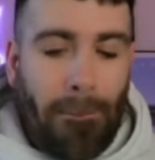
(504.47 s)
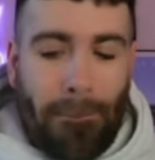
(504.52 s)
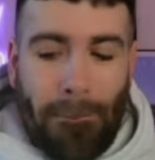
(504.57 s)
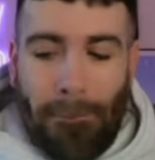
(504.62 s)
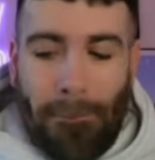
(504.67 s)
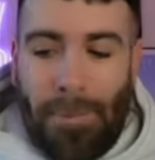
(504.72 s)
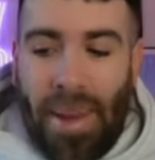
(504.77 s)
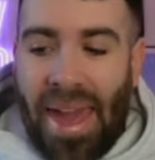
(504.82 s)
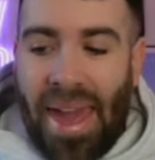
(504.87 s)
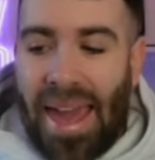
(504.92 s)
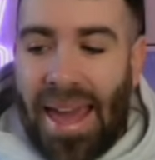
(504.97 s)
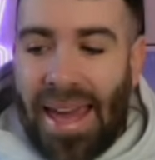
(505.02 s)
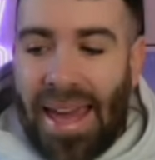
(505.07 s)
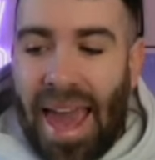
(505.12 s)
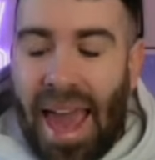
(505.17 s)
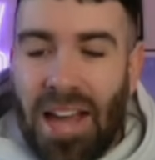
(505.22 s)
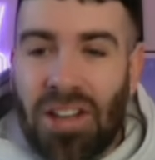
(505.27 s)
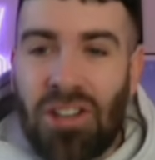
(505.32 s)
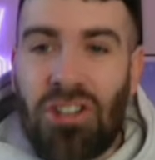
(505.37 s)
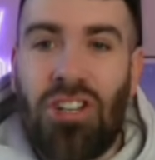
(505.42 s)
big
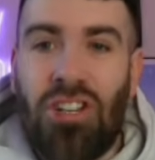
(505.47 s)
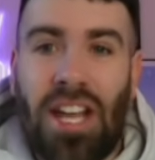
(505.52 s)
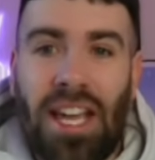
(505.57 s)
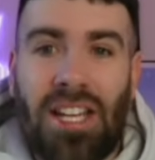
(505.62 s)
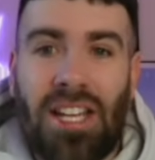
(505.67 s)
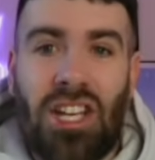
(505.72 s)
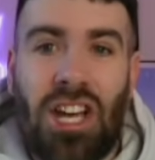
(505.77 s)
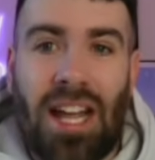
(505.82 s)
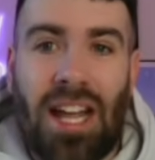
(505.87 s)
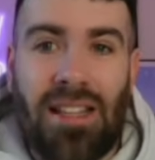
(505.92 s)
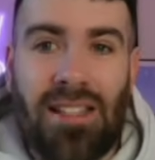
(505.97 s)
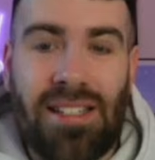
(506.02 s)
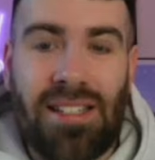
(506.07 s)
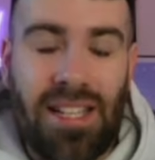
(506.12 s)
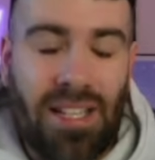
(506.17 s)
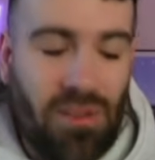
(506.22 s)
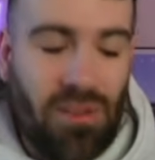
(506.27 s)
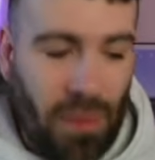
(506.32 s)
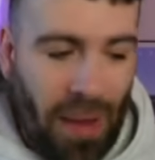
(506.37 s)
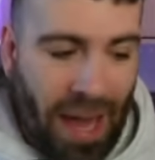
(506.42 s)
XG
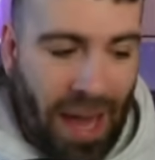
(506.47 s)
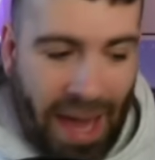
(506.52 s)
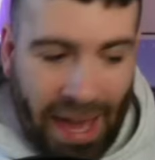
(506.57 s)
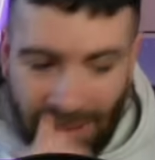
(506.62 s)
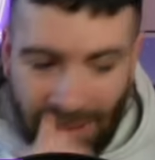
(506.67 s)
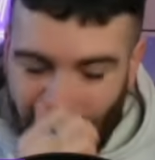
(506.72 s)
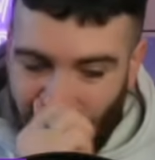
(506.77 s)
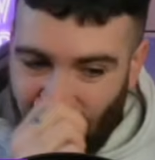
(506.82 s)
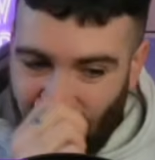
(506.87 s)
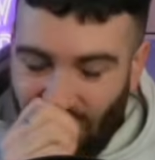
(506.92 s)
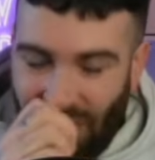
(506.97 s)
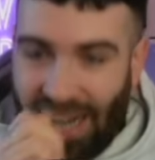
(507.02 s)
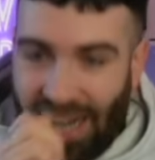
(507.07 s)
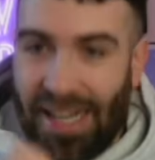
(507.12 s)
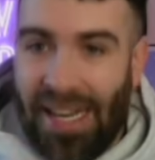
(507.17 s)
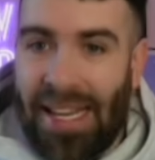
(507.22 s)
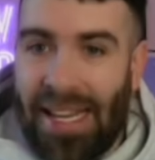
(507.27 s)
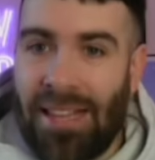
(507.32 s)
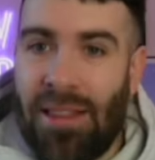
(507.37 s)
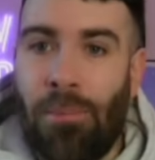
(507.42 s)
chances where
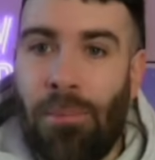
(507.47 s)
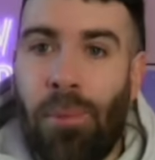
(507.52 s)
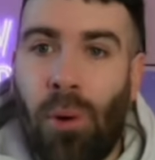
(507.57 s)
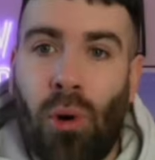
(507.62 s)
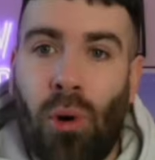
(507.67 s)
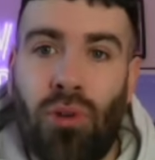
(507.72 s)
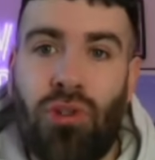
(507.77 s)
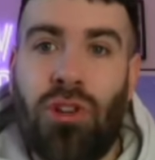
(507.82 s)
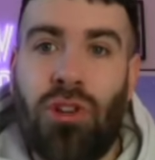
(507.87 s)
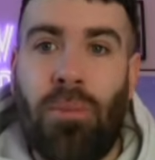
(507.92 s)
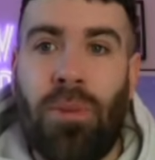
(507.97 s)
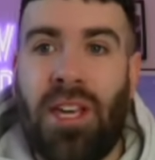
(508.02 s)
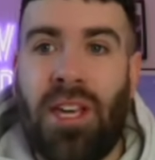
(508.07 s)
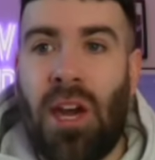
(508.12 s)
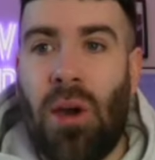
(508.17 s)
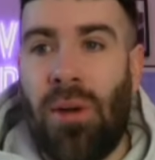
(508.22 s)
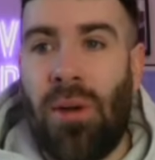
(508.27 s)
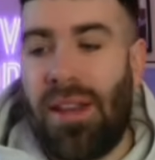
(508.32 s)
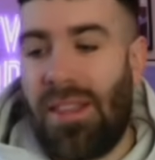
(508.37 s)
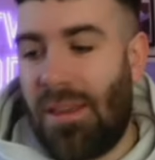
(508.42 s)
really the ball should be
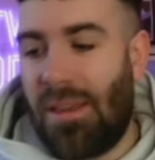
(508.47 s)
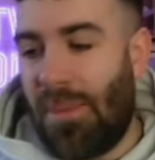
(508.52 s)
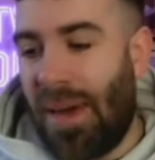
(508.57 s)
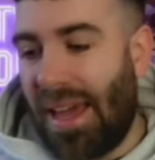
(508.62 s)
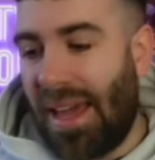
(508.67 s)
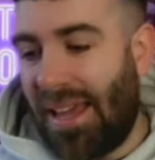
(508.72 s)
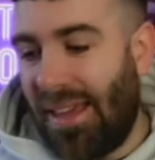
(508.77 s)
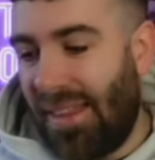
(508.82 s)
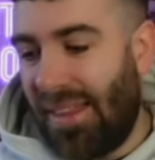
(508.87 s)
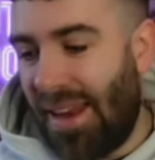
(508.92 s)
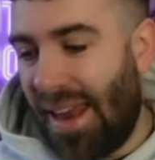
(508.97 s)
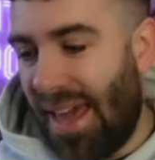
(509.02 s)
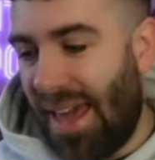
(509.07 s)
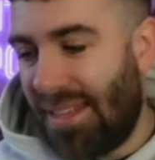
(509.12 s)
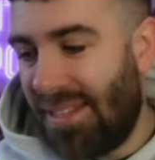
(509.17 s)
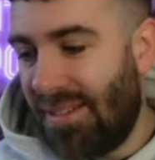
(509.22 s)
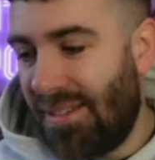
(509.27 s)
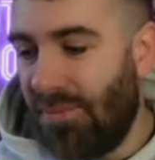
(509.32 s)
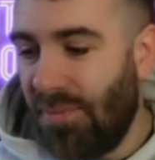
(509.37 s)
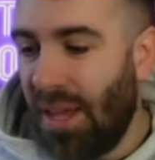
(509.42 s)
going in the back of the
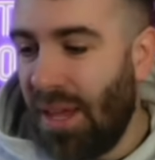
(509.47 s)
net.